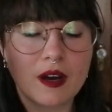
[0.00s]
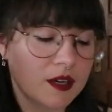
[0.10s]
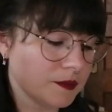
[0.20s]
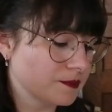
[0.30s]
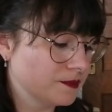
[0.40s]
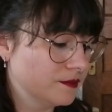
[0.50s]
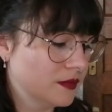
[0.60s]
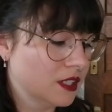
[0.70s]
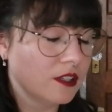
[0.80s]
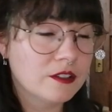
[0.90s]
Um,
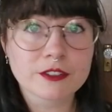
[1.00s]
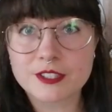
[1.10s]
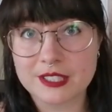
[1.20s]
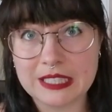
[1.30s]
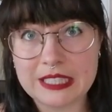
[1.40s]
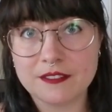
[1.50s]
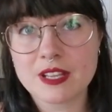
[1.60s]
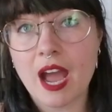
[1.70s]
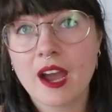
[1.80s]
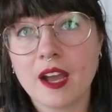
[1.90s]
for
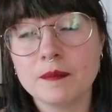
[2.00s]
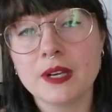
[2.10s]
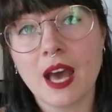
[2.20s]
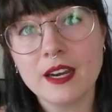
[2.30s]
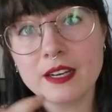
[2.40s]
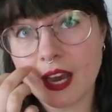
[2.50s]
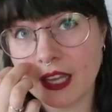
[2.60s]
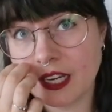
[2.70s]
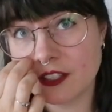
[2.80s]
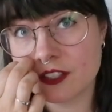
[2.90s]
sleeves. I'm not a
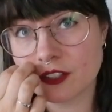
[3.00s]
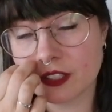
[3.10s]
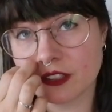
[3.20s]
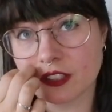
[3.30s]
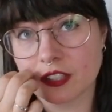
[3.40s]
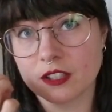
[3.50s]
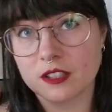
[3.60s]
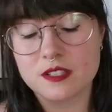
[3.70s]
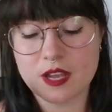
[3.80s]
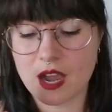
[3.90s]
9 inch
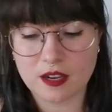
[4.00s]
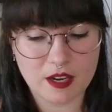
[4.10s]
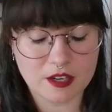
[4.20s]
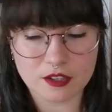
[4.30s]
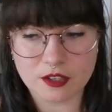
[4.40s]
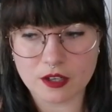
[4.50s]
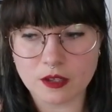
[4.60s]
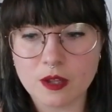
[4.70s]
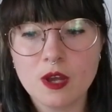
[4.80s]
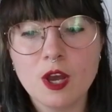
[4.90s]
circular sock knitter
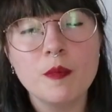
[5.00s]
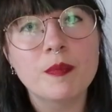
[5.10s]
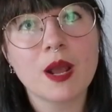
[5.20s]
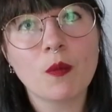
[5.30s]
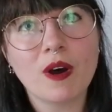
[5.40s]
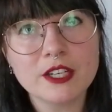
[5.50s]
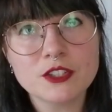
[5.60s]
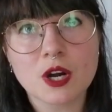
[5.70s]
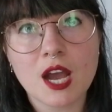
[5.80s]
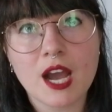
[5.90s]
girl, but I want
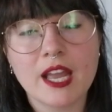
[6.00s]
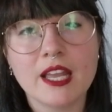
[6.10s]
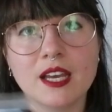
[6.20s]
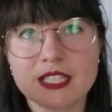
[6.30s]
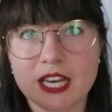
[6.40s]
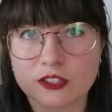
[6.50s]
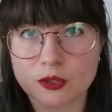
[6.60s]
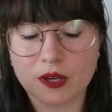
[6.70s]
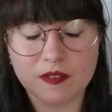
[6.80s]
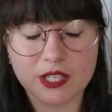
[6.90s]
to try a 10 or
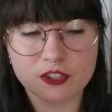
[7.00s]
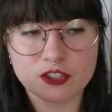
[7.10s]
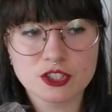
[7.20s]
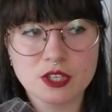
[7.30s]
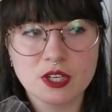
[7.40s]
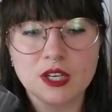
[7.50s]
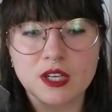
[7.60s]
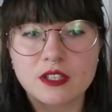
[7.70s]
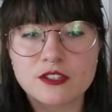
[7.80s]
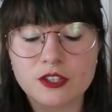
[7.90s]
12 inch
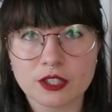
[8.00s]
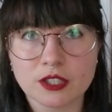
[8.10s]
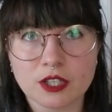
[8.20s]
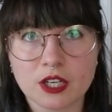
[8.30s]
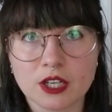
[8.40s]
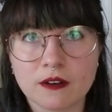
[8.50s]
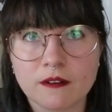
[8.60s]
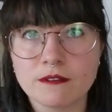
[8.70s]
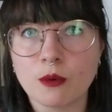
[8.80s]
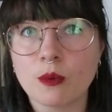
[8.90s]
circular
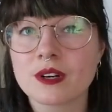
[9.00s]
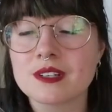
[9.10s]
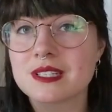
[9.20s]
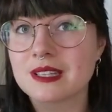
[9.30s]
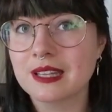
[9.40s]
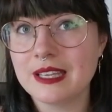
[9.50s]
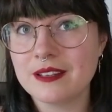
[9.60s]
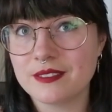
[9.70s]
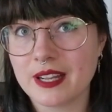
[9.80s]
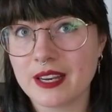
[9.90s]
for
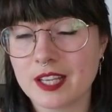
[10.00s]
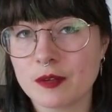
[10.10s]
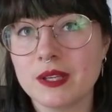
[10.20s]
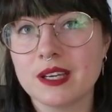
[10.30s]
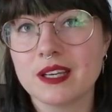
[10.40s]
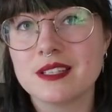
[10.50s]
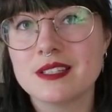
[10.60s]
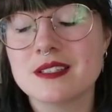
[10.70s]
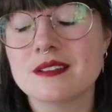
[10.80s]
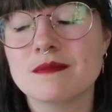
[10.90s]
sleeve knitting
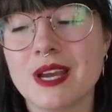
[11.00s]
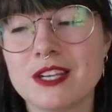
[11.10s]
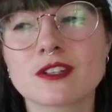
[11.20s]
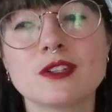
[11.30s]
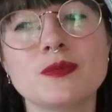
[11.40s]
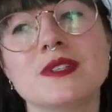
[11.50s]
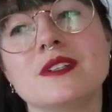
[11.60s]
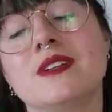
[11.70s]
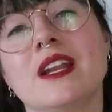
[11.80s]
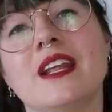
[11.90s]
because magic loop
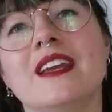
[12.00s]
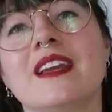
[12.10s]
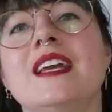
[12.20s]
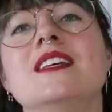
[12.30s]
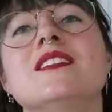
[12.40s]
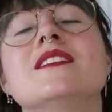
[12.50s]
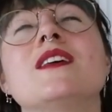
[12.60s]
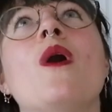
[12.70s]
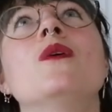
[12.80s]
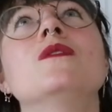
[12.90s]
sleeve knitting is
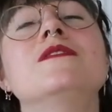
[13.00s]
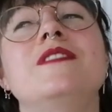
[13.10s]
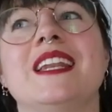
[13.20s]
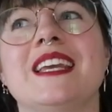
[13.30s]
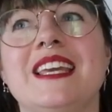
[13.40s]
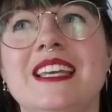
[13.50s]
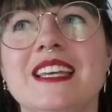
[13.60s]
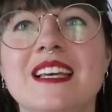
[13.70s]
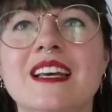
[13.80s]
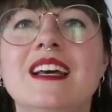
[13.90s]
so
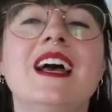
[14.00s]
finicky